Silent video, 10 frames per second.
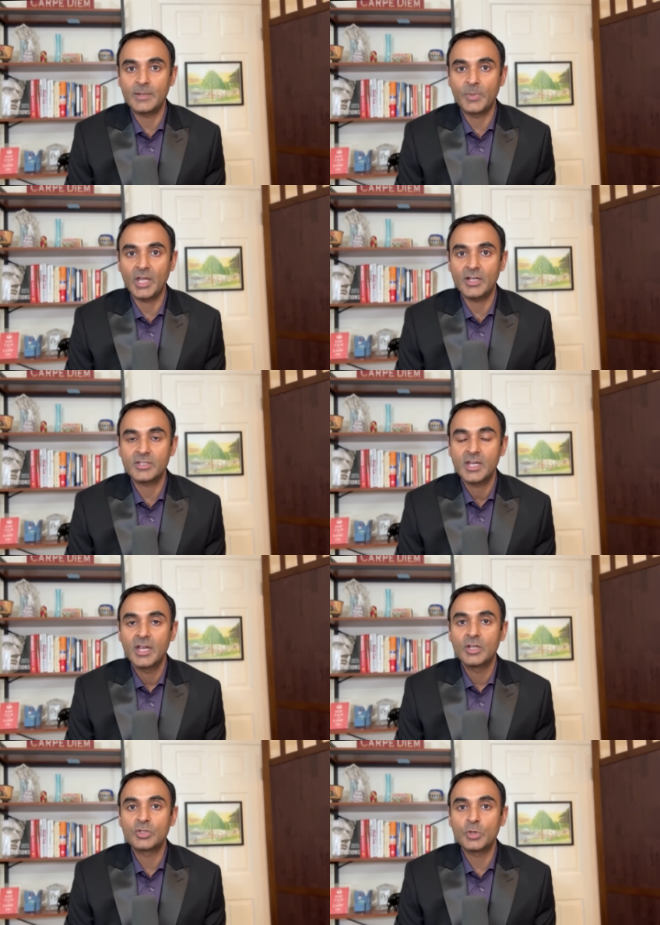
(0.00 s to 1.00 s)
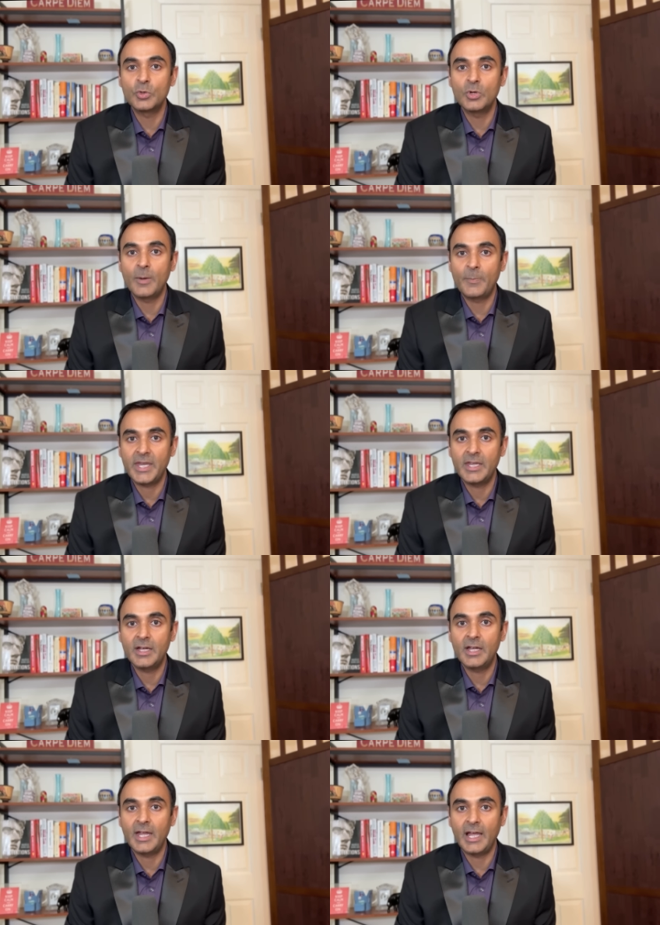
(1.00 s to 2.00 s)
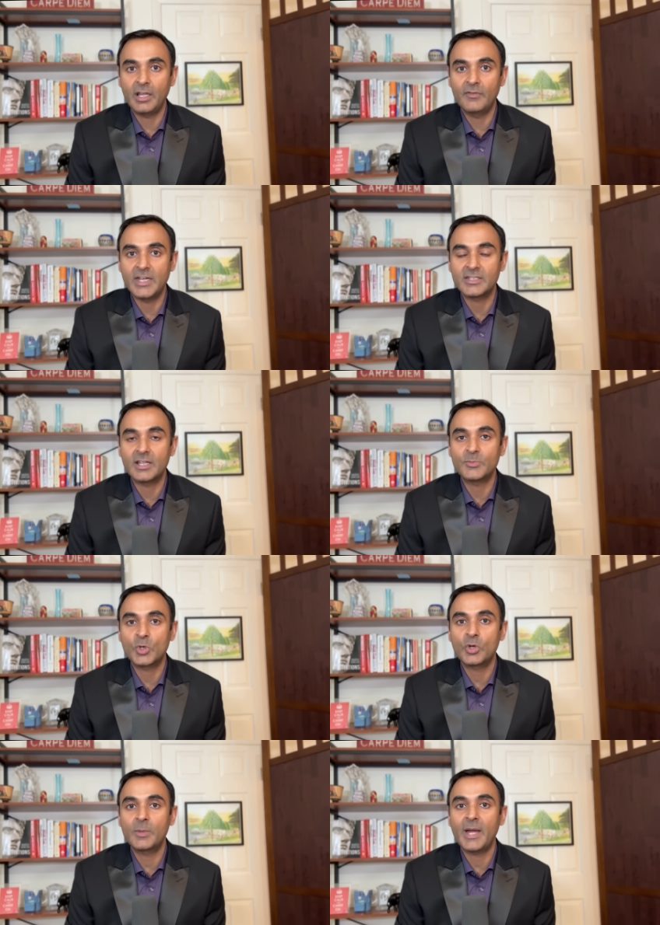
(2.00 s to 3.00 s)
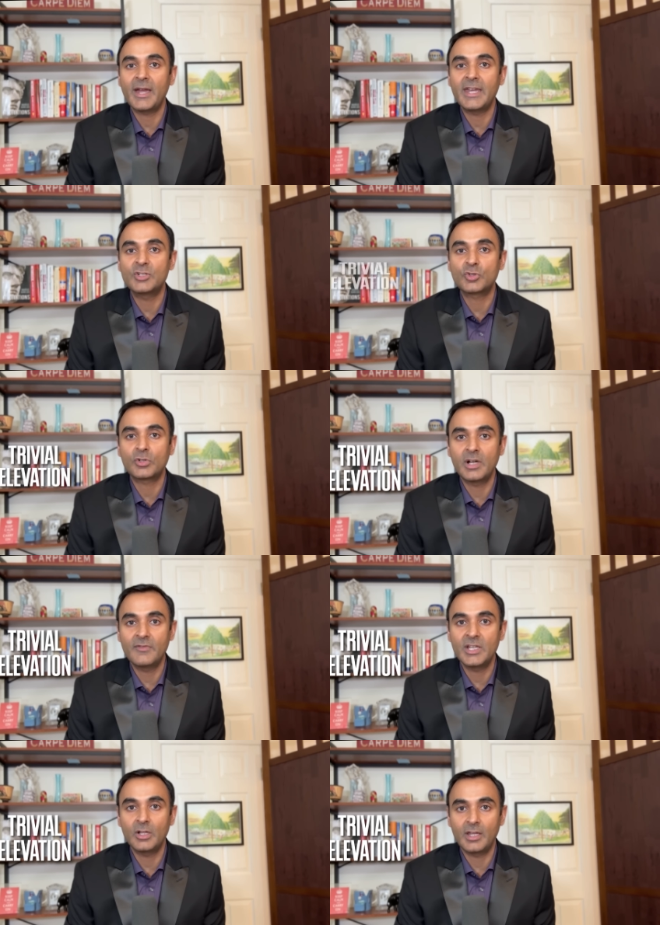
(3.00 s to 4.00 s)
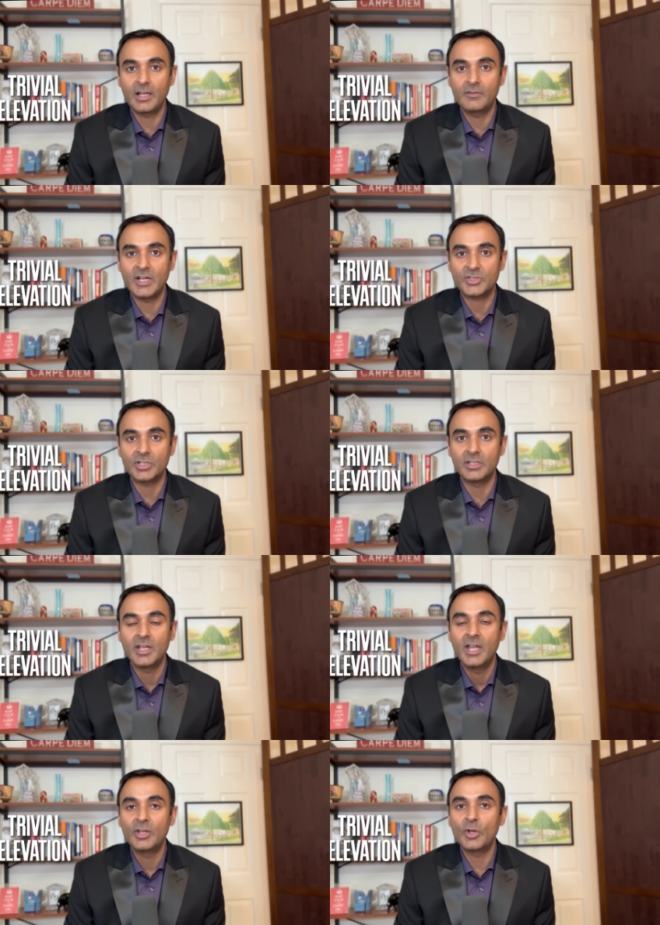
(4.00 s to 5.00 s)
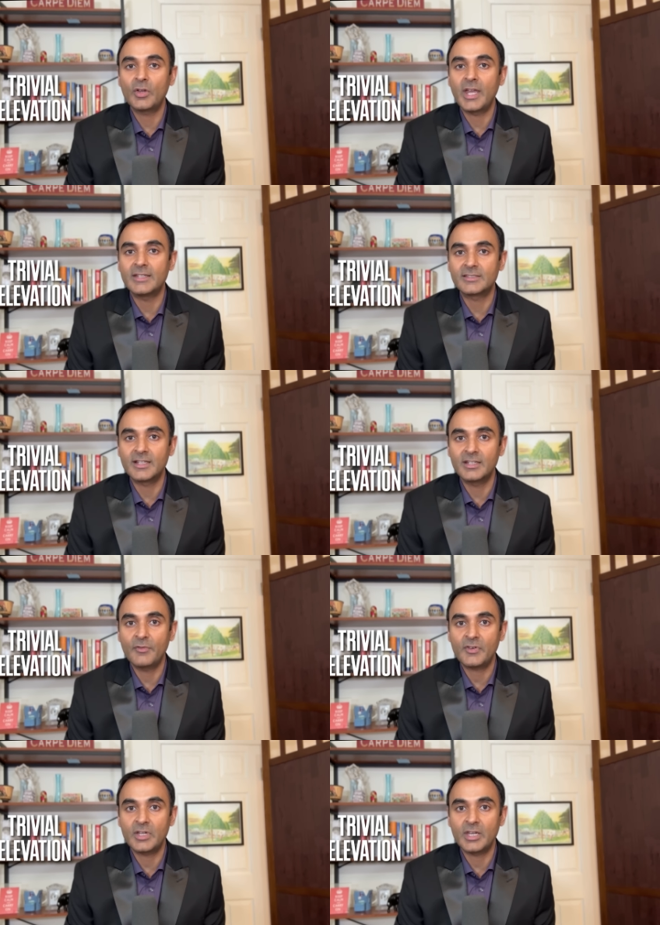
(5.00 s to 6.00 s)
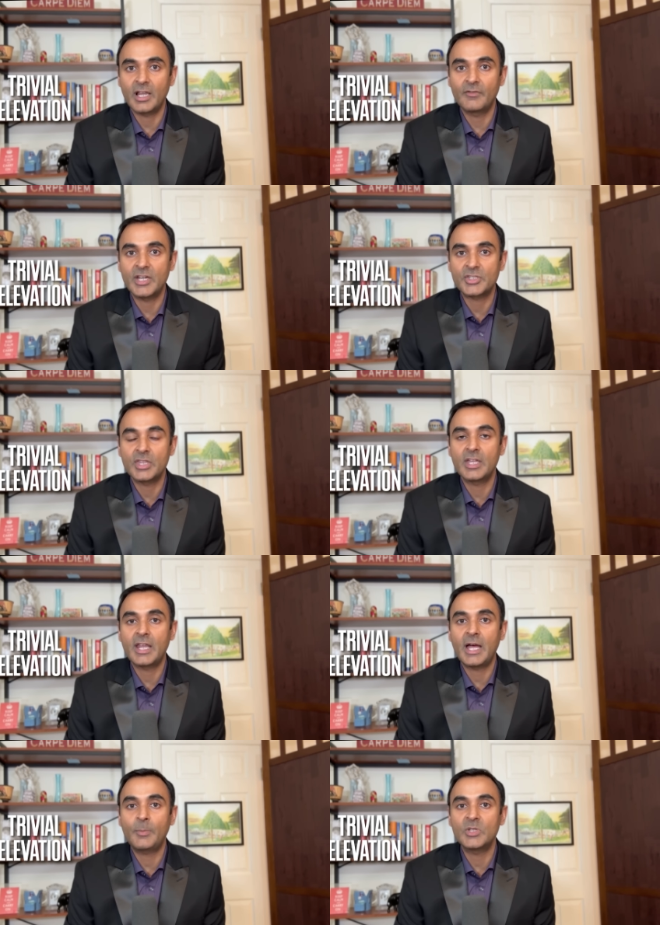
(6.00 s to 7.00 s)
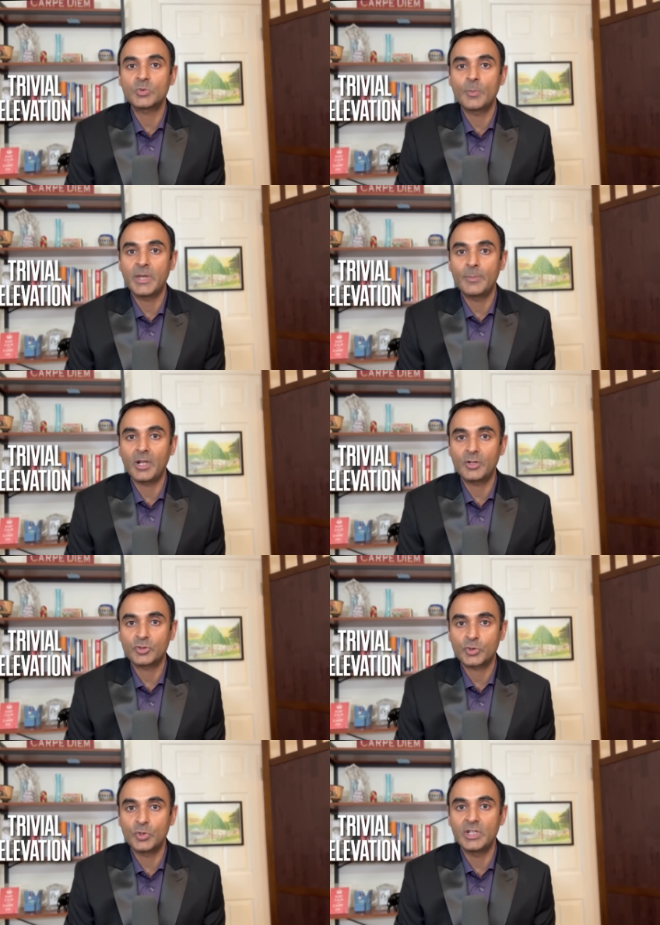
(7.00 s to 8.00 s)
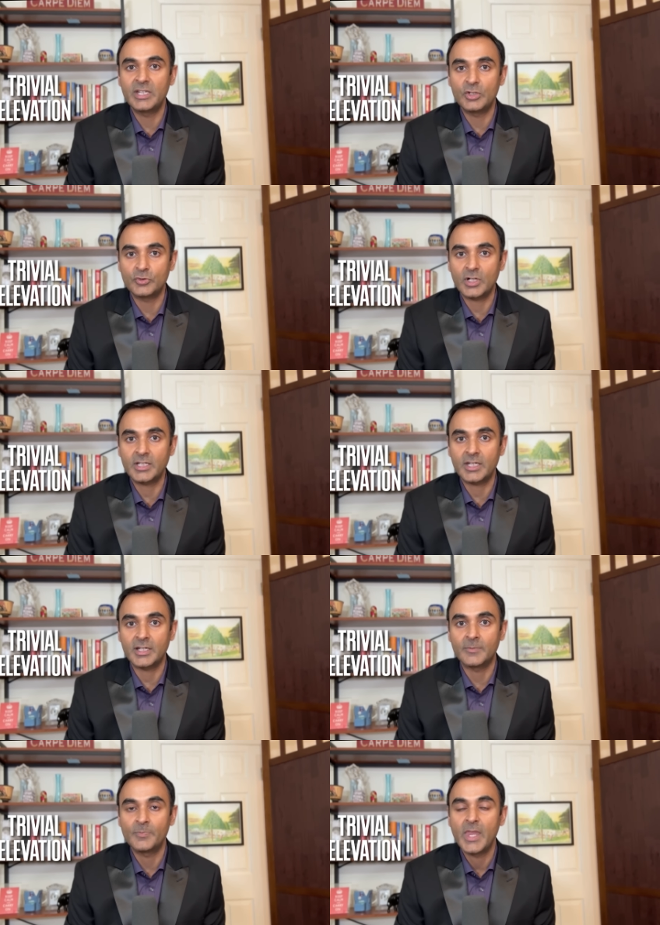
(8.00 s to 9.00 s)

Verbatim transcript: the blood to appear elevated. I'm talking about a trivial elevation, not a significant elevation that happens when people are truly drinking.